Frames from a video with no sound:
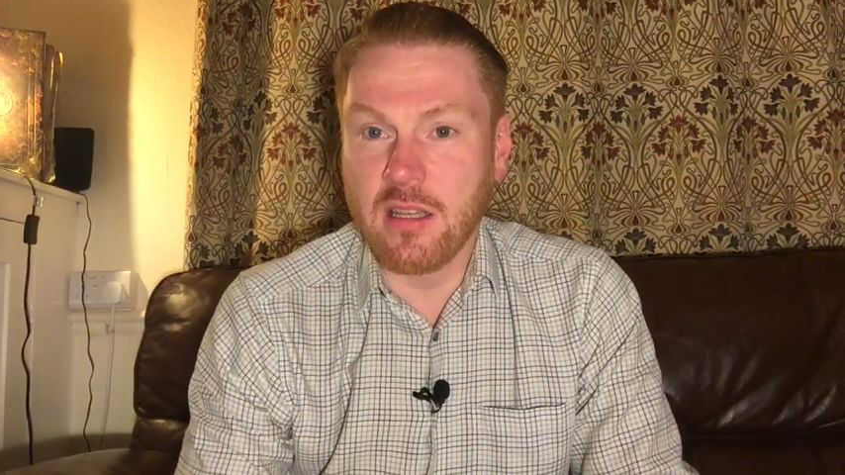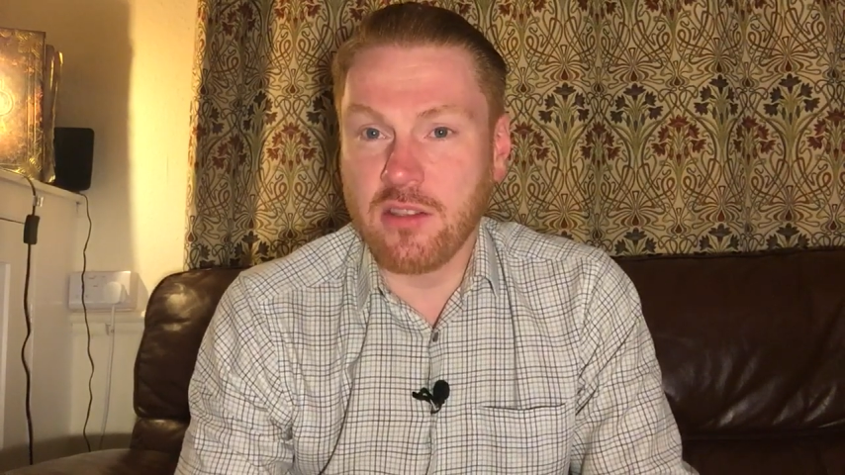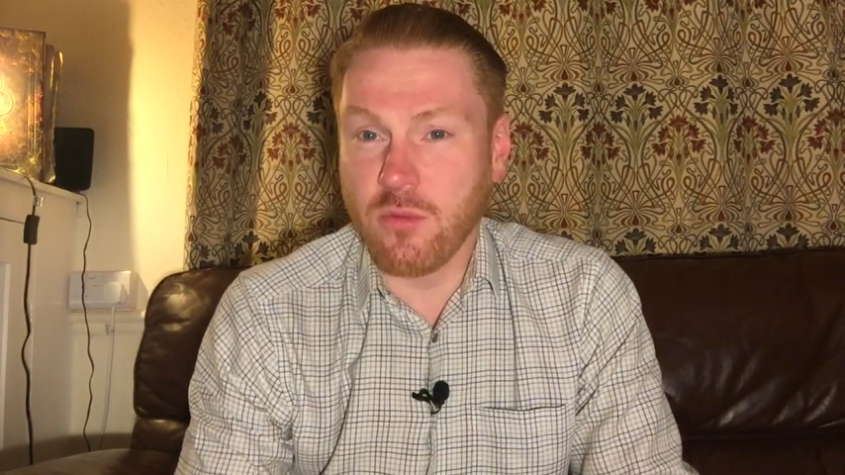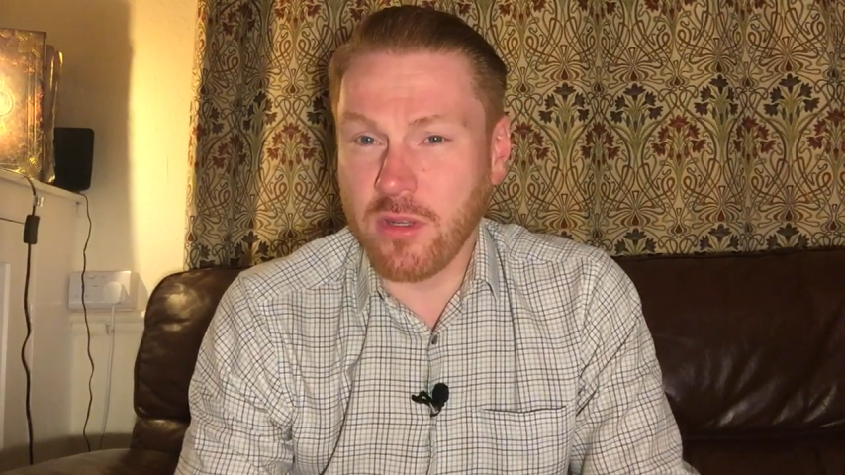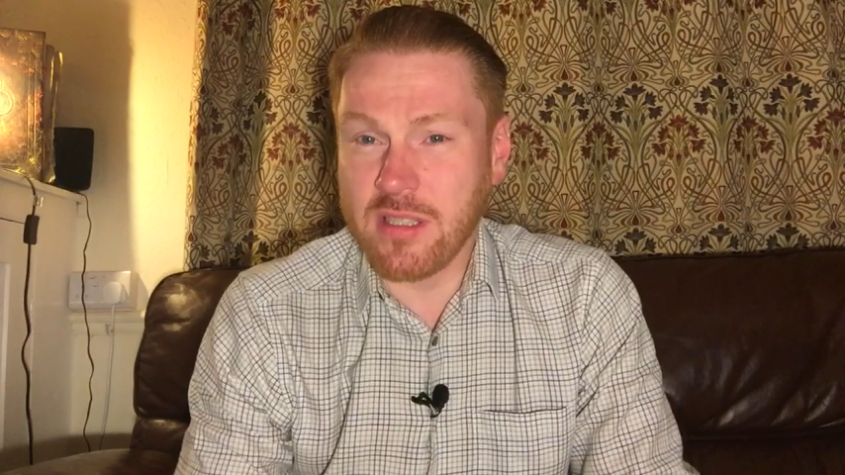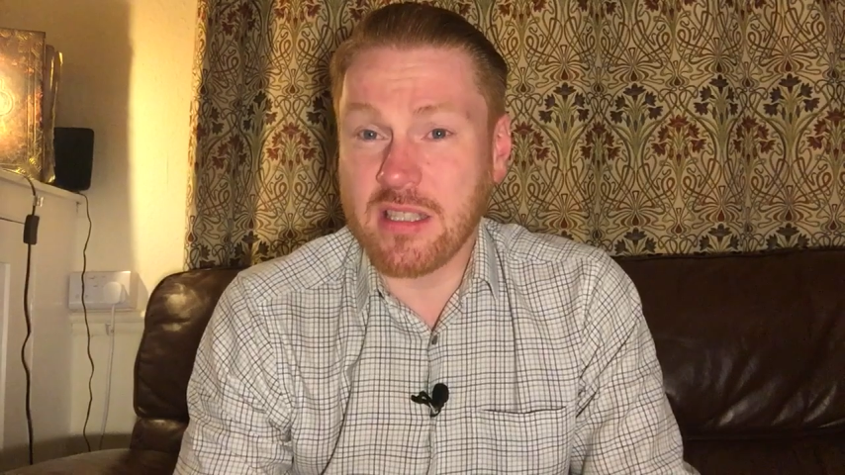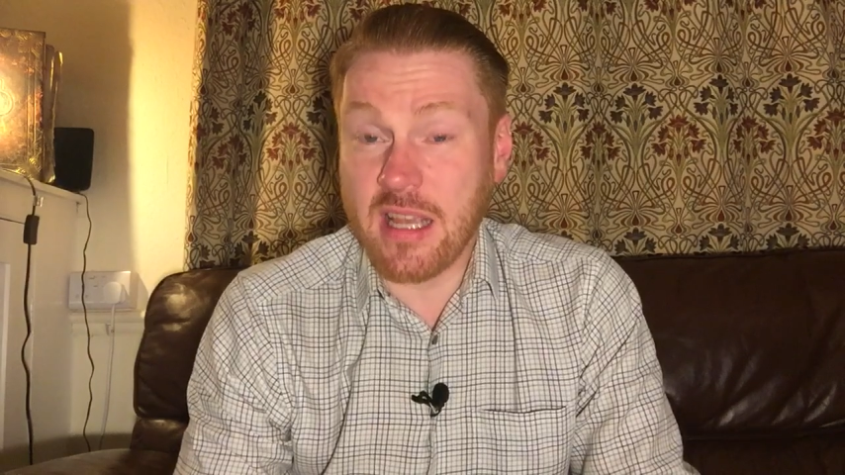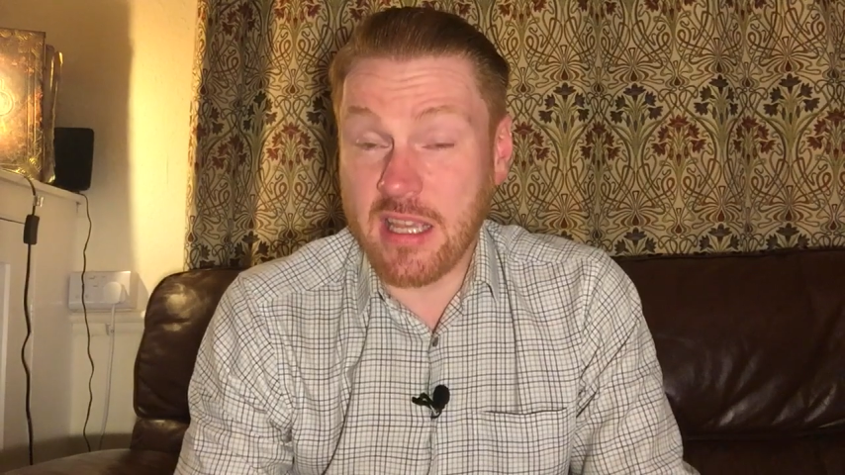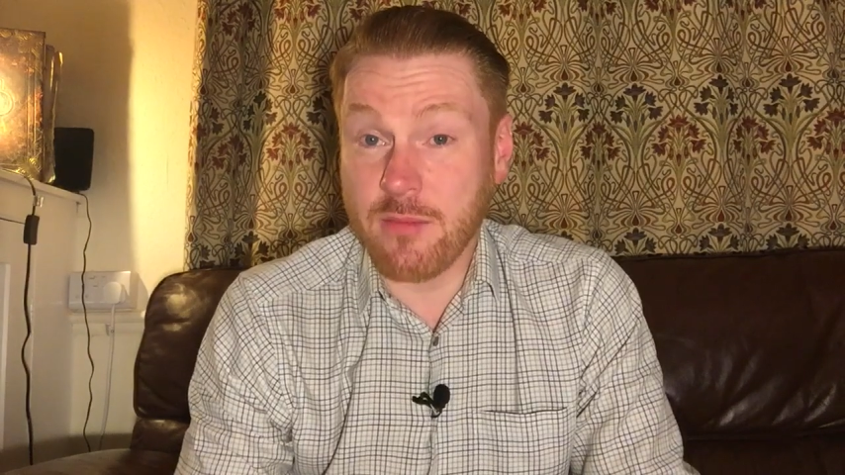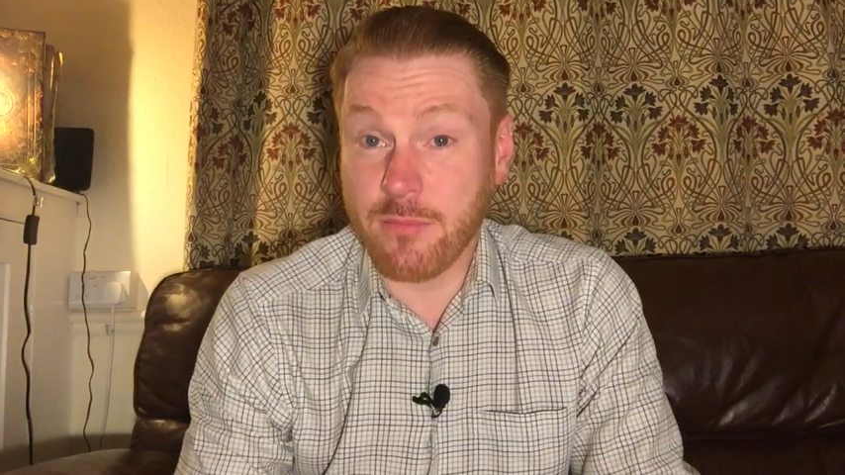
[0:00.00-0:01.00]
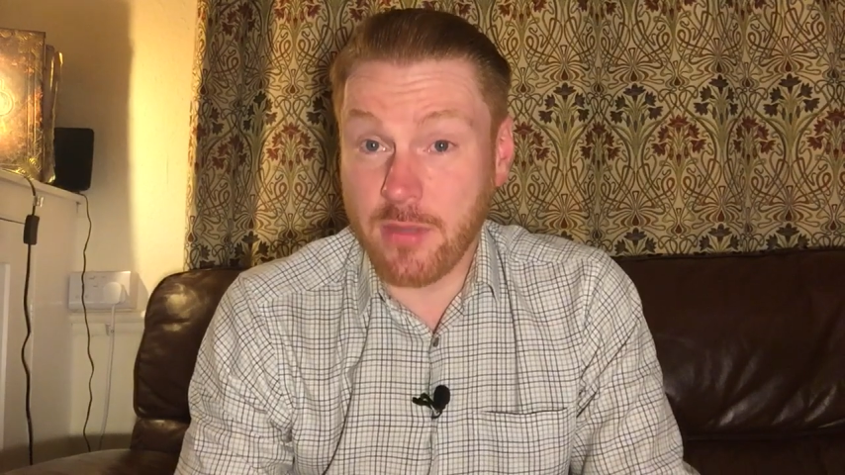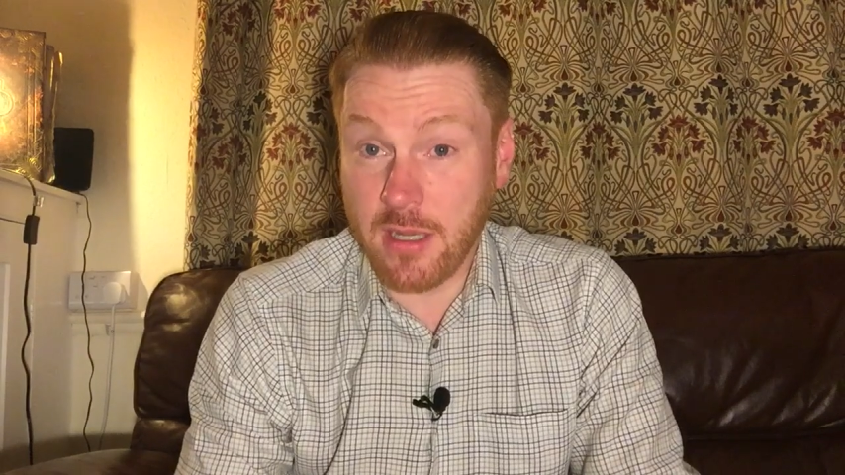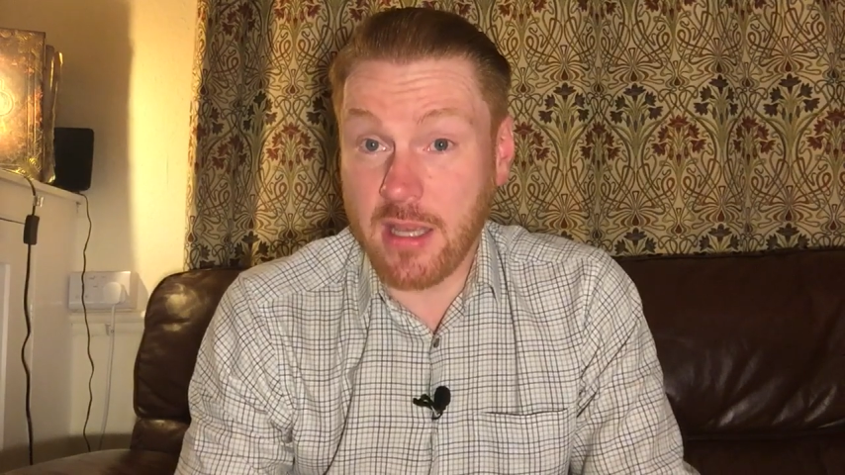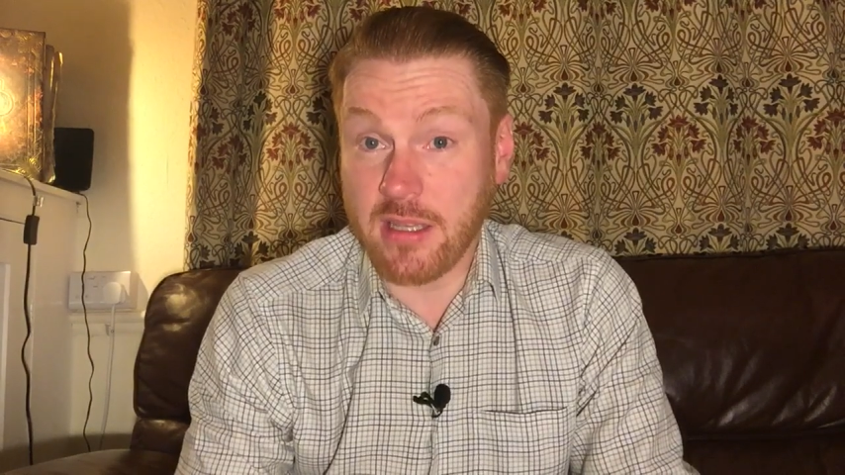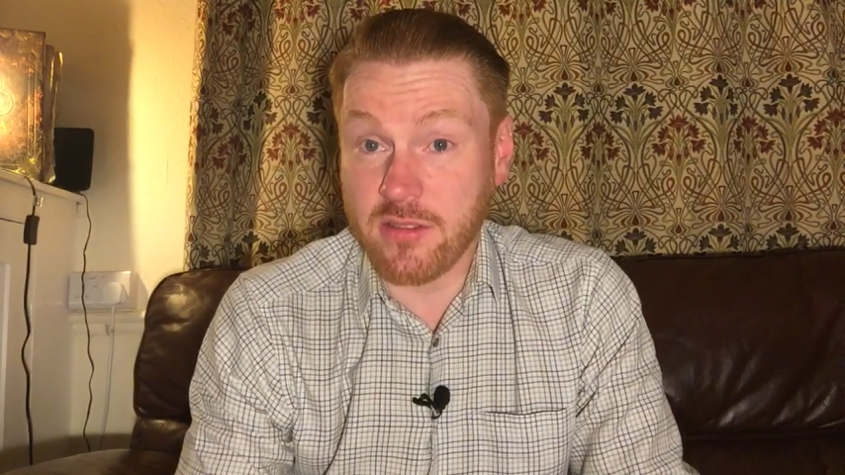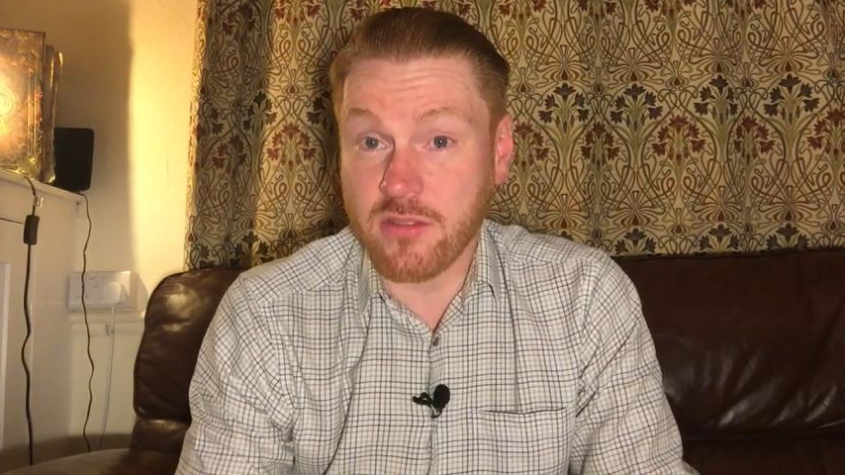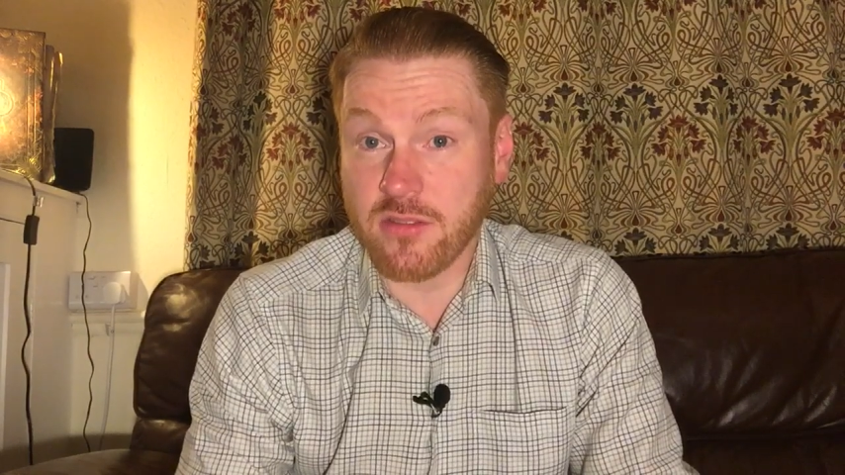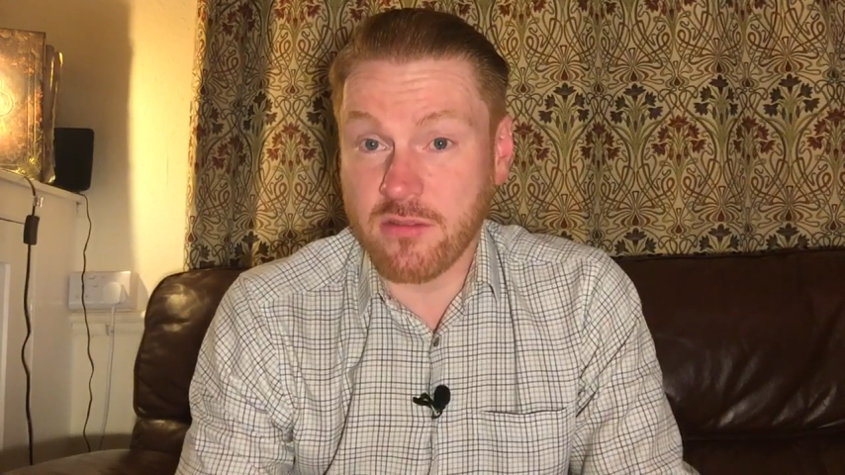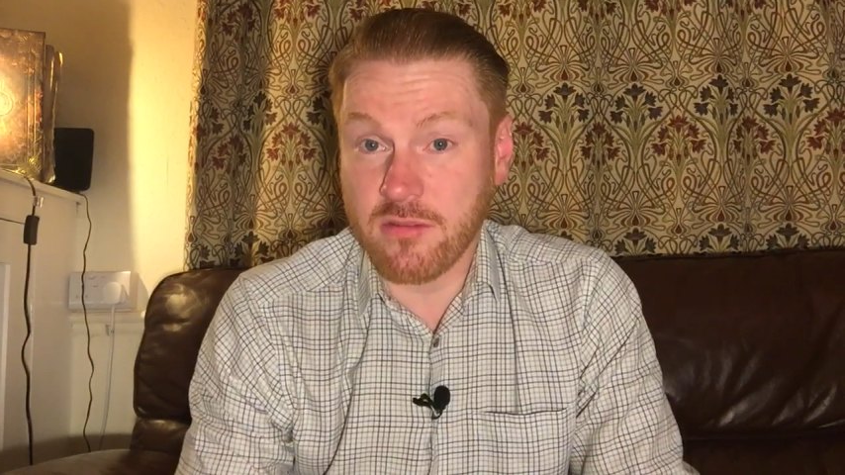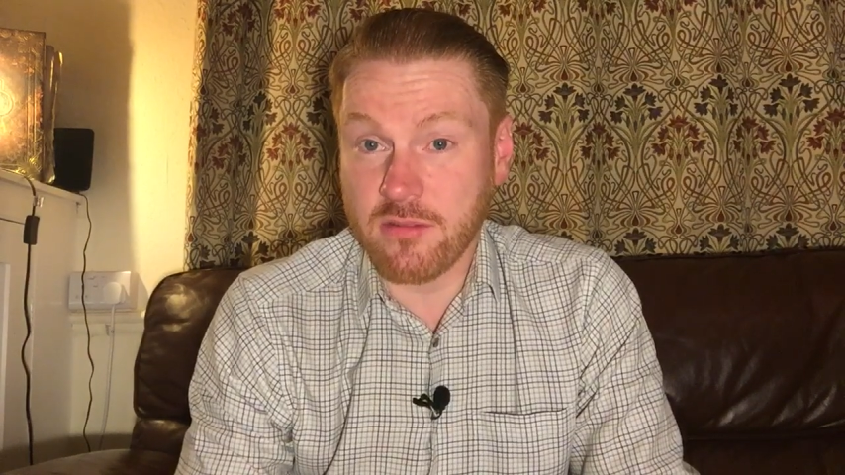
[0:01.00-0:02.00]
into what is taking place,